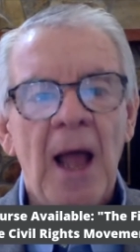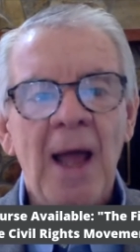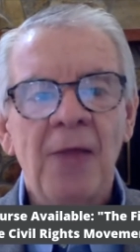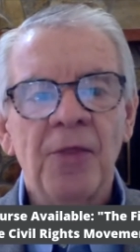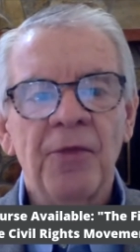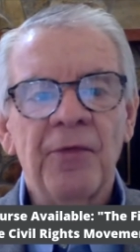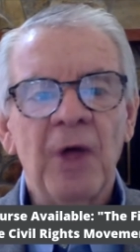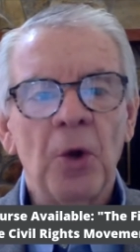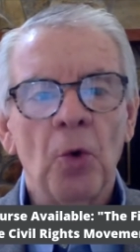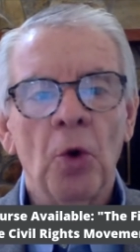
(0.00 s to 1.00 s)
and the
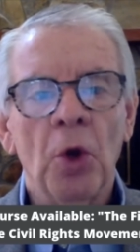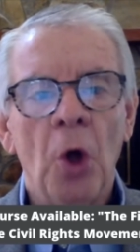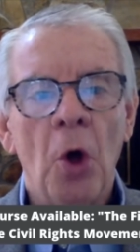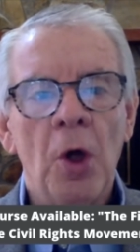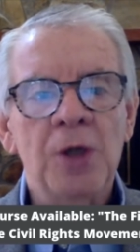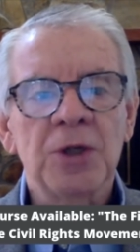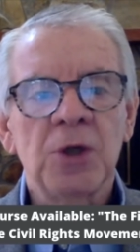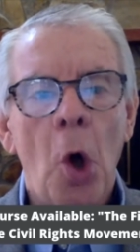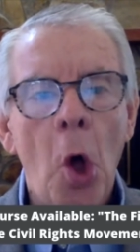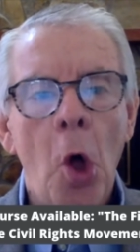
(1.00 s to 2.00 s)
federal
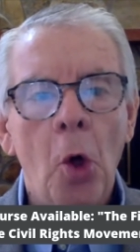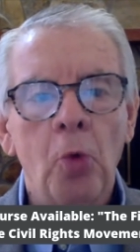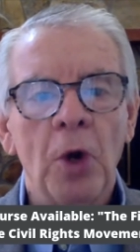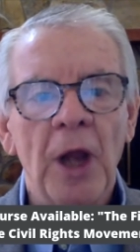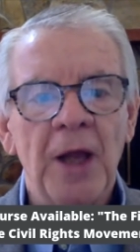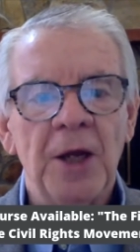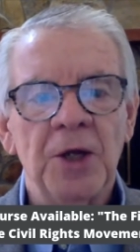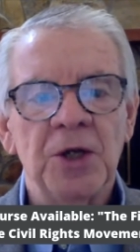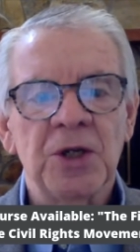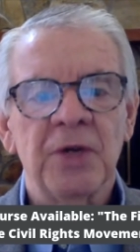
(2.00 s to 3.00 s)
laws, all
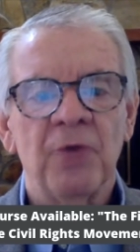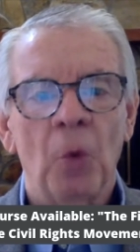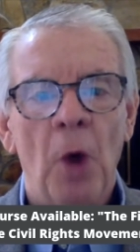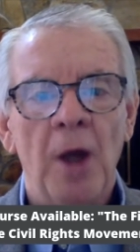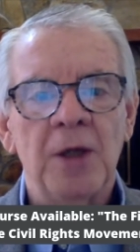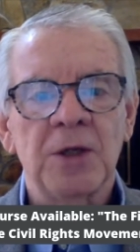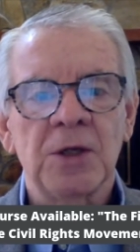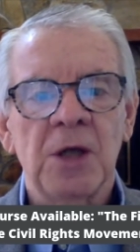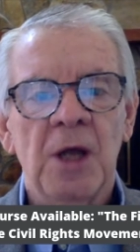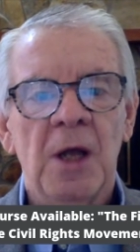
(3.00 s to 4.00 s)
related to civil rights,